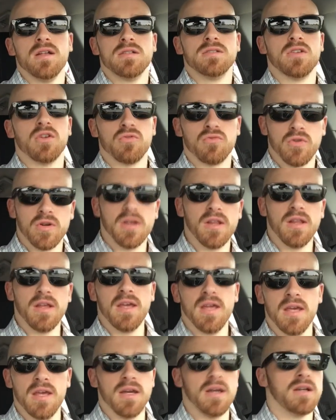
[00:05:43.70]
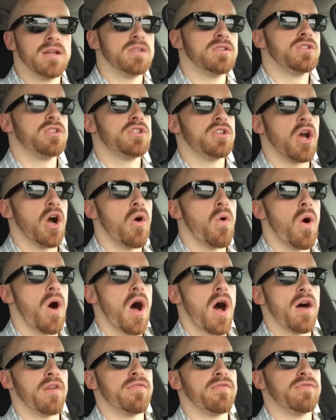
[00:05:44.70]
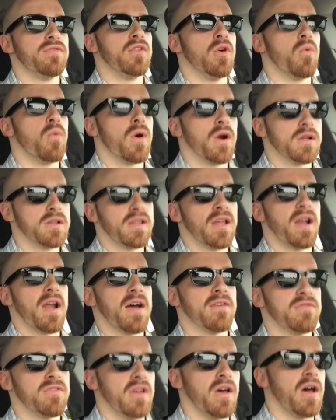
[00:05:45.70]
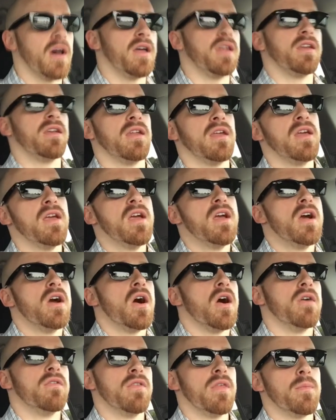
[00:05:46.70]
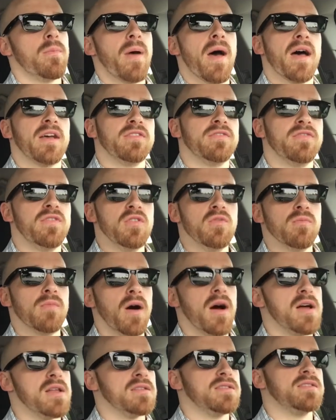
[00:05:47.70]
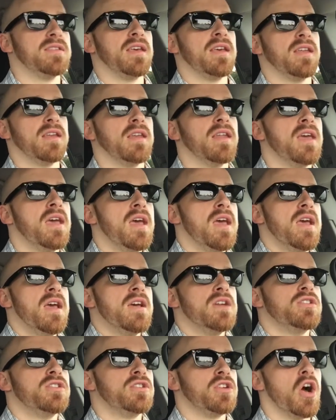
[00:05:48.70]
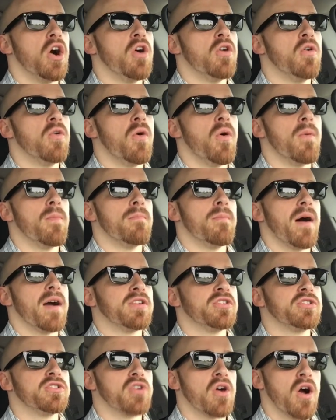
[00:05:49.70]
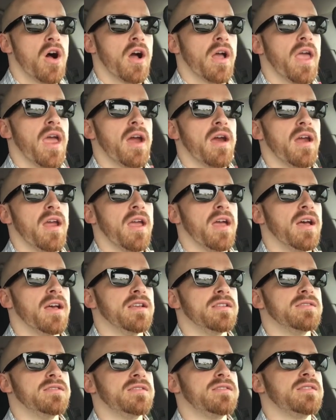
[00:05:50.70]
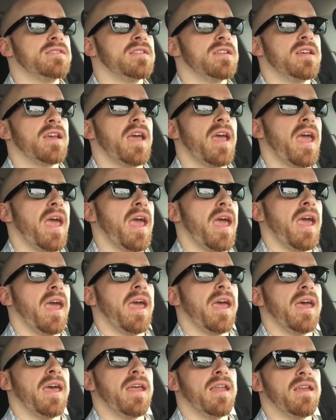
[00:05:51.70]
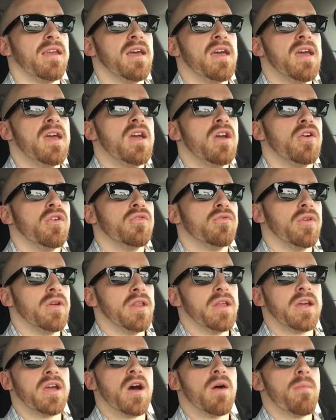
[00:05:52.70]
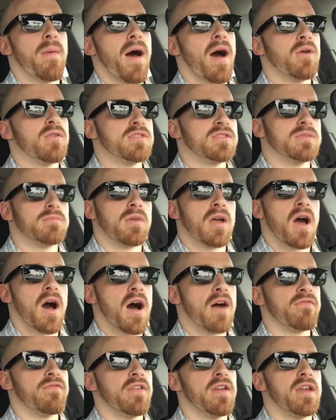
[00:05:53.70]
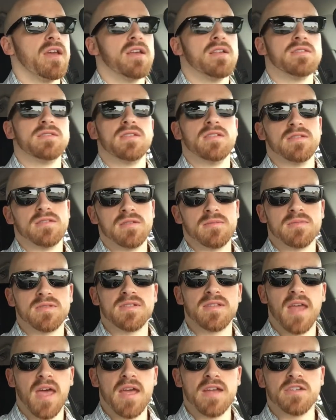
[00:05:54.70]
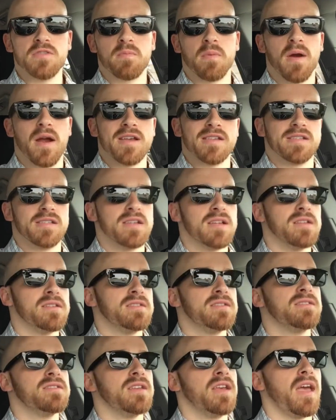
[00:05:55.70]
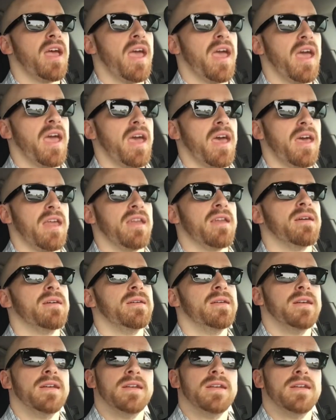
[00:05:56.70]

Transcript: to really show off the work that I've done over the past few months and show my strong areas and really come out with some confidence and some stage presence and